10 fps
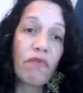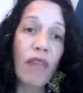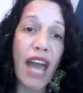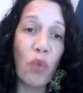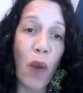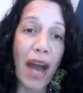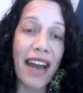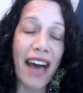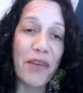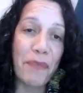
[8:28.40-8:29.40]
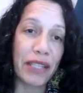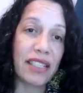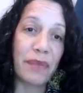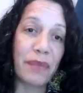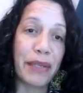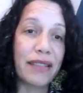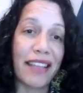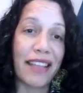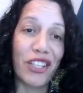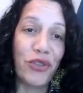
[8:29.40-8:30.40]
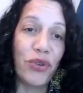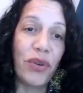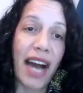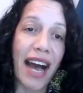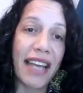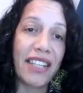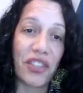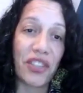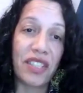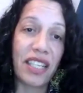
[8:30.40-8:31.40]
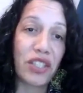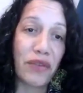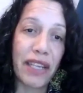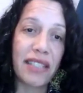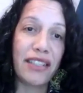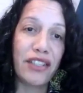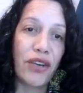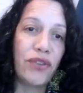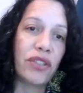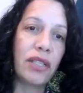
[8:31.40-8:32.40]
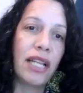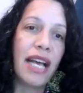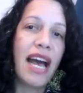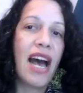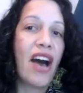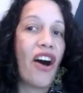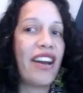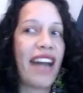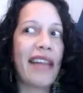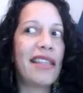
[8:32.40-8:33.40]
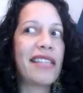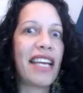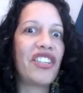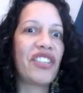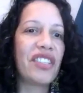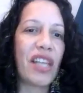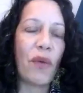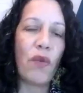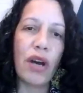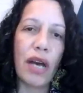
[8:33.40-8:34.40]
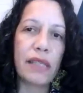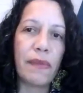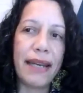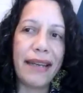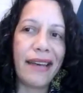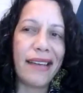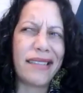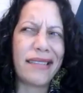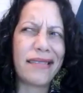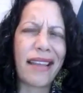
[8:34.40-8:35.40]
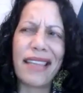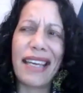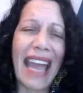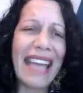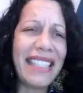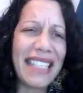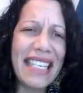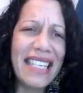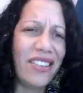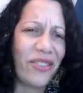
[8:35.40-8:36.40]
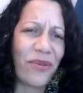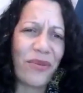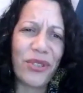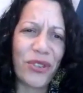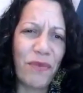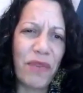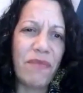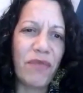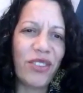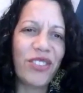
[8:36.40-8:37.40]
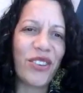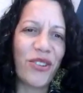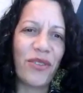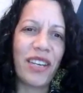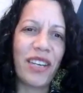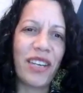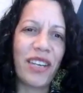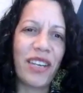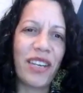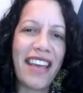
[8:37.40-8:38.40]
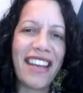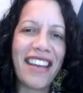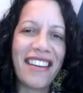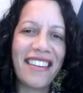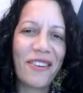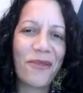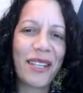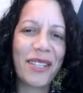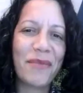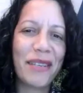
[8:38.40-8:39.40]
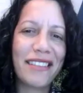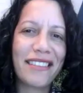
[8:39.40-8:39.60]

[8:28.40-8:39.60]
and one other participant and the two guides, so six of us in total. On other sections, there were as many as I think 18 or so people. So it did vary quite a bit.